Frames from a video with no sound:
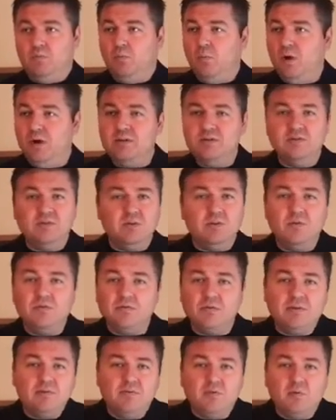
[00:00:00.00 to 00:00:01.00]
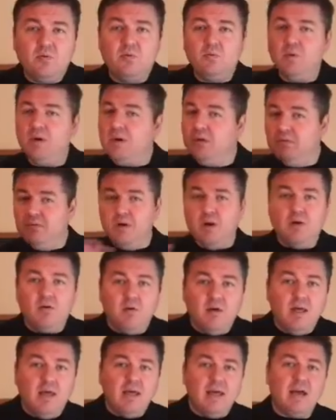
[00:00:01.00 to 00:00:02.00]
1, 2, 3, 4, we don't
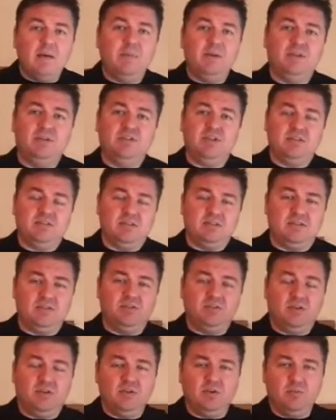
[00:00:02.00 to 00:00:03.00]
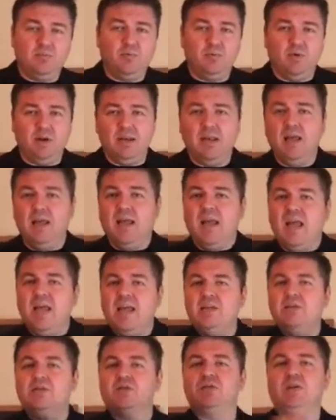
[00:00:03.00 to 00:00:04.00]
know how many justices she could appoint,
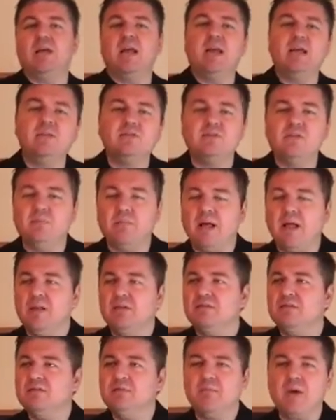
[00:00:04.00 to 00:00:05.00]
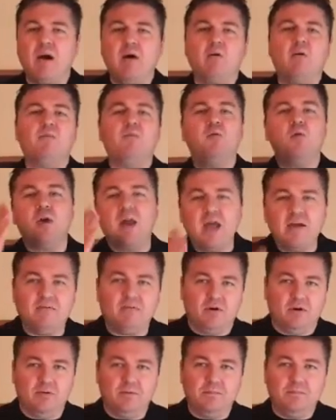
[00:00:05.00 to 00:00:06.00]
and change the balances of power
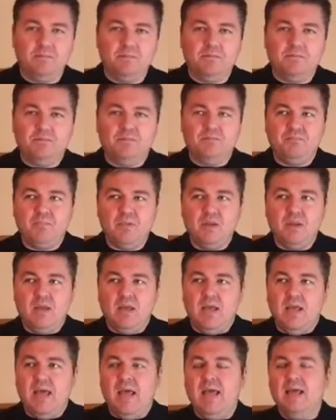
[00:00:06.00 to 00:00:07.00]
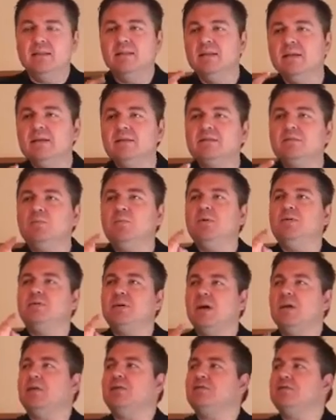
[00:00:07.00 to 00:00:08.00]
forever. At least with
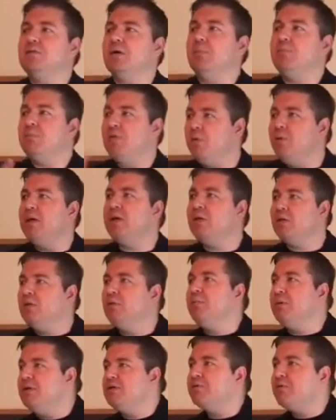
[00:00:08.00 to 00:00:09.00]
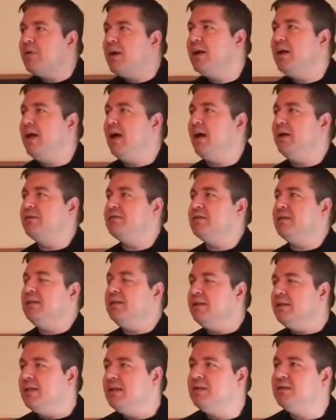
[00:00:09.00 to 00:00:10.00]
Donald Trump, though he could betray us,
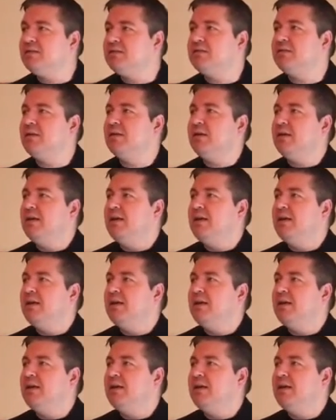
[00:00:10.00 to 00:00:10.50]
at least